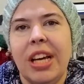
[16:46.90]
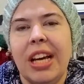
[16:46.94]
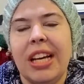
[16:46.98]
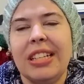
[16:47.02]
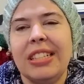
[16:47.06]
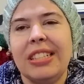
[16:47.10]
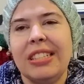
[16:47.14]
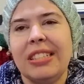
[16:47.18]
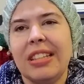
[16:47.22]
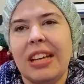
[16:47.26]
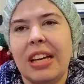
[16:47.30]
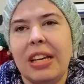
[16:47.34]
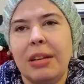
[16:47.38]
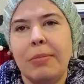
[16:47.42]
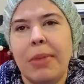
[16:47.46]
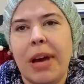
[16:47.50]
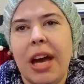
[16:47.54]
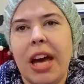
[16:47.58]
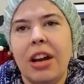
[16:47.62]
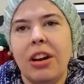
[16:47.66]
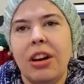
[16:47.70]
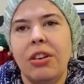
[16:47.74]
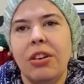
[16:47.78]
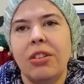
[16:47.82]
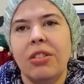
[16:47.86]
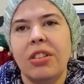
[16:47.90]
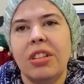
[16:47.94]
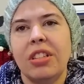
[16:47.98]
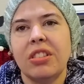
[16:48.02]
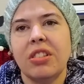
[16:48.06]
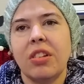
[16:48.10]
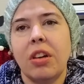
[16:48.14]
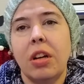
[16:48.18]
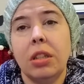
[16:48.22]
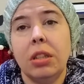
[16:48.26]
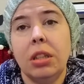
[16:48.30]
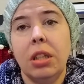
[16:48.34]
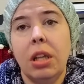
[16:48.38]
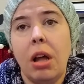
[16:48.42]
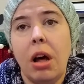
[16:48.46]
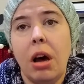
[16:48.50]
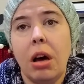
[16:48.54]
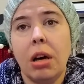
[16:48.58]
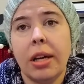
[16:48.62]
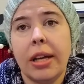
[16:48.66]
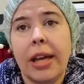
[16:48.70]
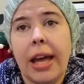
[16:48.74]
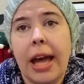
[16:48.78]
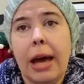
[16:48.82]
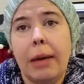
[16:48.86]
design pattern that's called
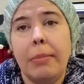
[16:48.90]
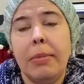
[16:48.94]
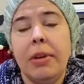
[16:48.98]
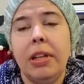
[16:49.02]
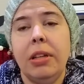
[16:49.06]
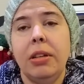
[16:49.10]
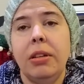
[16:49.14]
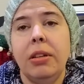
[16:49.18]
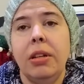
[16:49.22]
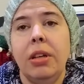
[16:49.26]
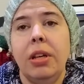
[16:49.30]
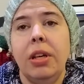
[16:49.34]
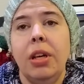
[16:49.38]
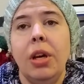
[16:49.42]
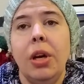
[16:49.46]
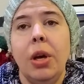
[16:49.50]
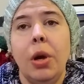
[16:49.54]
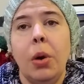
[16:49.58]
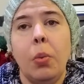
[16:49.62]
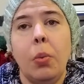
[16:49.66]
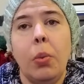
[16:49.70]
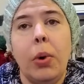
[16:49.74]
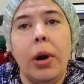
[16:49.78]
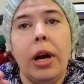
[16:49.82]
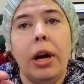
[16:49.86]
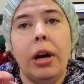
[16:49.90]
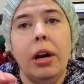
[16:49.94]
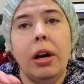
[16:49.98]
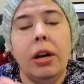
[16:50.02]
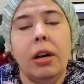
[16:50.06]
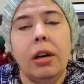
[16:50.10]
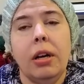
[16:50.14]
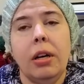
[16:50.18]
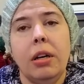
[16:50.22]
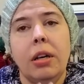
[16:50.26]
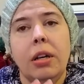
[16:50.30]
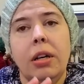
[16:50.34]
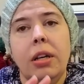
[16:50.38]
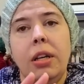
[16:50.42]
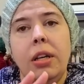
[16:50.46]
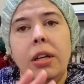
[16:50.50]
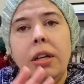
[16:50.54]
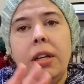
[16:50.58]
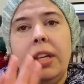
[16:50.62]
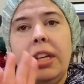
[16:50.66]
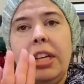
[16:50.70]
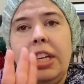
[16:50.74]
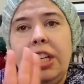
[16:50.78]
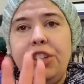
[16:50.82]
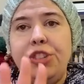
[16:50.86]
log cabin, where
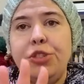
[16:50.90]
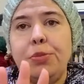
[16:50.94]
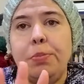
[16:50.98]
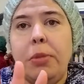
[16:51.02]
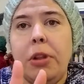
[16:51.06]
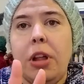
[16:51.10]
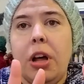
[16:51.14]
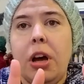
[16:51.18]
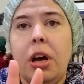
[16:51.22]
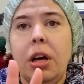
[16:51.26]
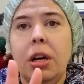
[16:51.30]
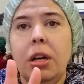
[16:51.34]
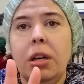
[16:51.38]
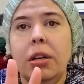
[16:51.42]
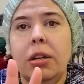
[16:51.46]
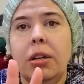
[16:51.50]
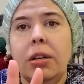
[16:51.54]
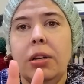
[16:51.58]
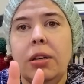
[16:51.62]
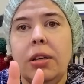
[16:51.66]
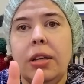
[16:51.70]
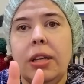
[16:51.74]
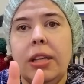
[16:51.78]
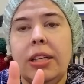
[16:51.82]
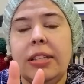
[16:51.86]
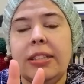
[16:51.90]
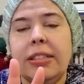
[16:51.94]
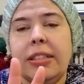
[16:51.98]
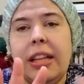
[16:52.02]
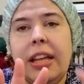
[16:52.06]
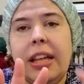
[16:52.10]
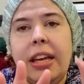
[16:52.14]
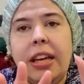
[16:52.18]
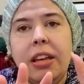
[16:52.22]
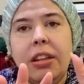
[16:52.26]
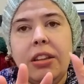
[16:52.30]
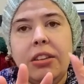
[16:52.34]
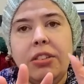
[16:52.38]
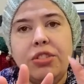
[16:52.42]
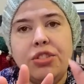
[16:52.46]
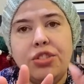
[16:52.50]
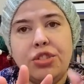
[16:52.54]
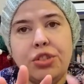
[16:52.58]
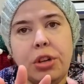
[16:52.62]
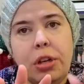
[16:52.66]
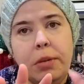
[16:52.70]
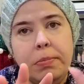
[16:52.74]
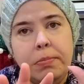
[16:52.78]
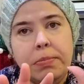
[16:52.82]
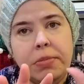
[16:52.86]
each block is like
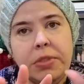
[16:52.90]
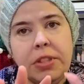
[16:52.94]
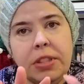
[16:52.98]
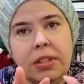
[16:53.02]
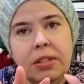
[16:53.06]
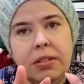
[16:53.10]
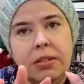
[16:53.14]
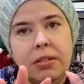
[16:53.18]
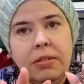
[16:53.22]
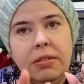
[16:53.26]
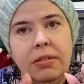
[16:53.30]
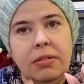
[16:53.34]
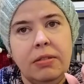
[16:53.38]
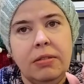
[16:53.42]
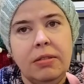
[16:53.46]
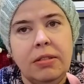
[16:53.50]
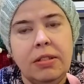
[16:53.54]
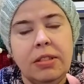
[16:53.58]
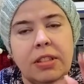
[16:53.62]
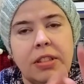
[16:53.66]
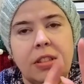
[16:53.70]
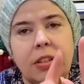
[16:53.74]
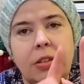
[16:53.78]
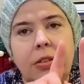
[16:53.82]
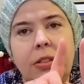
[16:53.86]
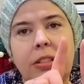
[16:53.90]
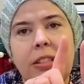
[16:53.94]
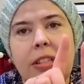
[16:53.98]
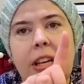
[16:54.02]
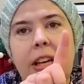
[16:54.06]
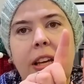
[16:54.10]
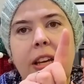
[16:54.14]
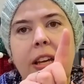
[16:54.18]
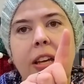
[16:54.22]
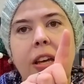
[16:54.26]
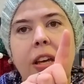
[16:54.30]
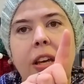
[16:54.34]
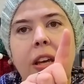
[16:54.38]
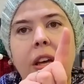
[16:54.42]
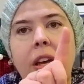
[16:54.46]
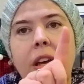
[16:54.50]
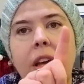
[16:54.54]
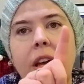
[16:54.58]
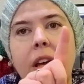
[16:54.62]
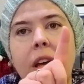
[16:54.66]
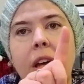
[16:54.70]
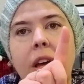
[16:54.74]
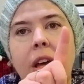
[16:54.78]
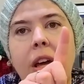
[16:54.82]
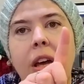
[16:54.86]
strips. So it's like
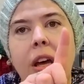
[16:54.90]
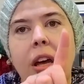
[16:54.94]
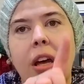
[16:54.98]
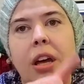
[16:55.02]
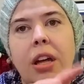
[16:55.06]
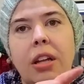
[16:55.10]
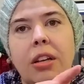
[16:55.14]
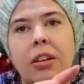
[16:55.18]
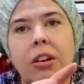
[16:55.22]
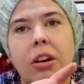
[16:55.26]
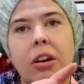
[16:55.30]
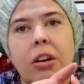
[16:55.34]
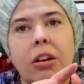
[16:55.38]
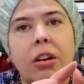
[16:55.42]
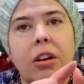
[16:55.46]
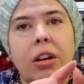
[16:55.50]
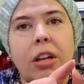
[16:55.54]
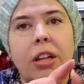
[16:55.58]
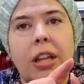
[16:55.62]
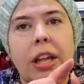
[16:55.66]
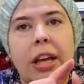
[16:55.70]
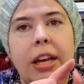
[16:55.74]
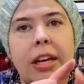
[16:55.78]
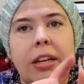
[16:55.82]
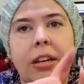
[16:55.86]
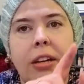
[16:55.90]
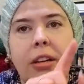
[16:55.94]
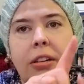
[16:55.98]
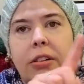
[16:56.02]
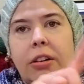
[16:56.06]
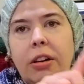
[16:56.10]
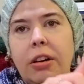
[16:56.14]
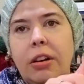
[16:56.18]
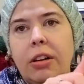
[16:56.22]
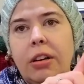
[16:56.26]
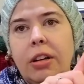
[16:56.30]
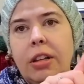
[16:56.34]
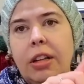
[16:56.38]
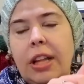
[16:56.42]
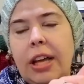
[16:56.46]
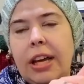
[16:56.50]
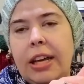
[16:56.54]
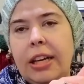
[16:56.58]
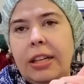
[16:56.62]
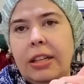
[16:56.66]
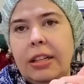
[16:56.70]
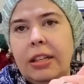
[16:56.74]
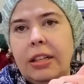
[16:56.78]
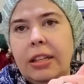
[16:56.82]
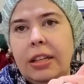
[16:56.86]
a dark, a light, a dark, a
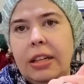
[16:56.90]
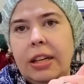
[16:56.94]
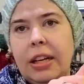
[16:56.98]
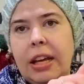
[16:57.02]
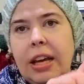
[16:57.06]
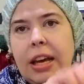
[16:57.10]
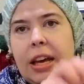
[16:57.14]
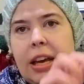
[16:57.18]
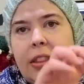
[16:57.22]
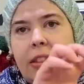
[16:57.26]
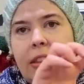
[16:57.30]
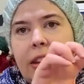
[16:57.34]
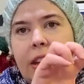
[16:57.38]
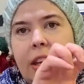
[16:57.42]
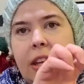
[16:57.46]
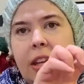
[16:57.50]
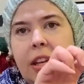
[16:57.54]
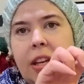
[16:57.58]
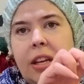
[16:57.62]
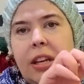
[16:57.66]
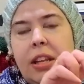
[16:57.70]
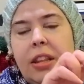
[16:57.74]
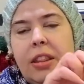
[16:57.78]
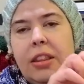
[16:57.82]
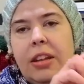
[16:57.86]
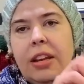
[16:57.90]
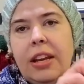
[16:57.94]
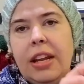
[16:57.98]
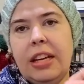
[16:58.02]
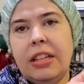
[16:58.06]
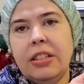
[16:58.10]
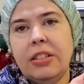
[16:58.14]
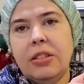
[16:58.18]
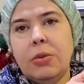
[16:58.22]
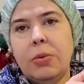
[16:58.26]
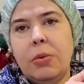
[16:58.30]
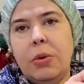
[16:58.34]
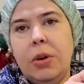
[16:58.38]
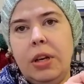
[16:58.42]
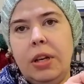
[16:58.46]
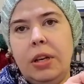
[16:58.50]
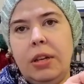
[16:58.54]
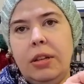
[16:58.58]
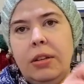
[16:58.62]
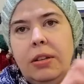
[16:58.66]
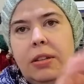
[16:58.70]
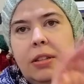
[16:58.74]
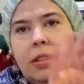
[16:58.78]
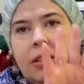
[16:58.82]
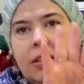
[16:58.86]
light, and then the next
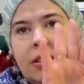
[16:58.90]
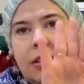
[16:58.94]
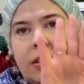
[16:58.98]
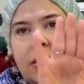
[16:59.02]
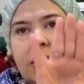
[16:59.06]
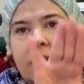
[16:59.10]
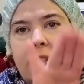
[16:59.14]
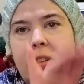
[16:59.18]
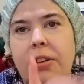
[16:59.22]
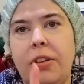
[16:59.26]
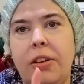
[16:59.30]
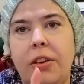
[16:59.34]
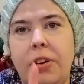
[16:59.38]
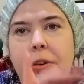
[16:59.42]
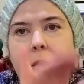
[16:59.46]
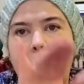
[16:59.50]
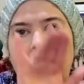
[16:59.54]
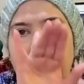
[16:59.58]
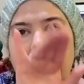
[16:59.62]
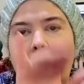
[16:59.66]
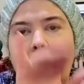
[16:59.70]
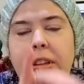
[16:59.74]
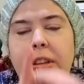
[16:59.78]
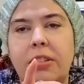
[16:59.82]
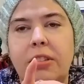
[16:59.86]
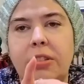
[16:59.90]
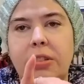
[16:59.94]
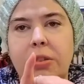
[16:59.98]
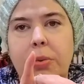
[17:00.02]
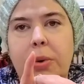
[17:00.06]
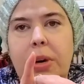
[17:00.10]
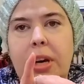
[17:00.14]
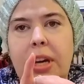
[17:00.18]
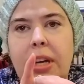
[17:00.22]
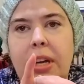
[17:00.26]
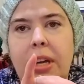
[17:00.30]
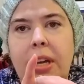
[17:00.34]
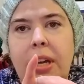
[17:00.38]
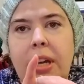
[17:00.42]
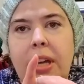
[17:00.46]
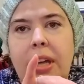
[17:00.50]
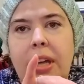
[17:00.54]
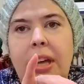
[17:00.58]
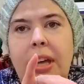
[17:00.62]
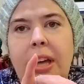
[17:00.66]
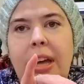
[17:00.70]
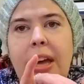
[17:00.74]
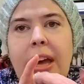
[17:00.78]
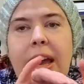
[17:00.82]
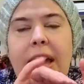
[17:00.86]
one, so they're going this way,
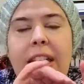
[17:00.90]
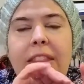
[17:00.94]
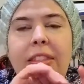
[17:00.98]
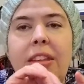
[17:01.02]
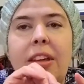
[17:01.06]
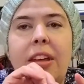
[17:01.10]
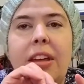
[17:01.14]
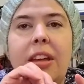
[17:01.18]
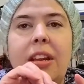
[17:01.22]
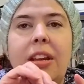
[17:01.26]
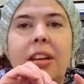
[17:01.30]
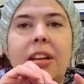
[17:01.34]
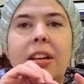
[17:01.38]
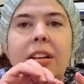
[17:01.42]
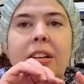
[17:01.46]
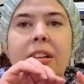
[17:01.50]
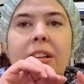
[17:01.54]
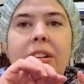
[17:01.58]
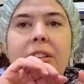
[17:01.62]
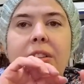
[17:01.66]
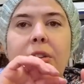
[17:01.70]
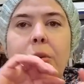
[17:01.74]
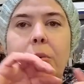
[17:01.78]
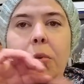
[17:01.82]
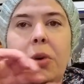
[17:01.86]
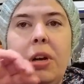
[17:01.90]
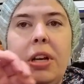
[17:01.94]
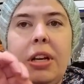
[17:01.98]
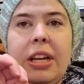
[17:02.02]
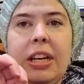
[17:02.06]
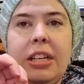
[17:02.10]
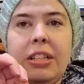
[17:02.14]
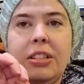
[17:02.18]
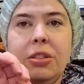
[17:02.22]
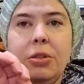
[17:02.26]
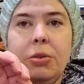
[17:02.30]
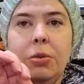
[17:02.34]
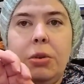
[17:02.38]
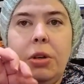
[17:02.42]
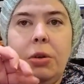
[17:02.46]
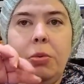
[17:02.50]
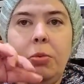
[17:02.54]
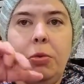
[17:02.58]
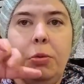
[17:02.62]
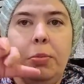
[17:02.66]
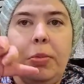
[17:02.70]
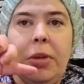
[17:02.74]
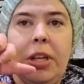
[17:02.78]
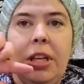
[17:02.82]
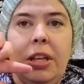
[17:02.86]
and then the one next to it
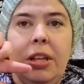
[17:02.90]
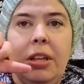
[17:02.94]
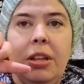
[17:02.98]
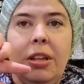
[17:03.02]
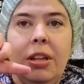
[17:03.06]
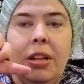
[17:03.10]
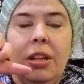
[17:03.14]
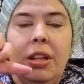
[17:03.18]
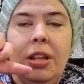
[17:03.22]
will be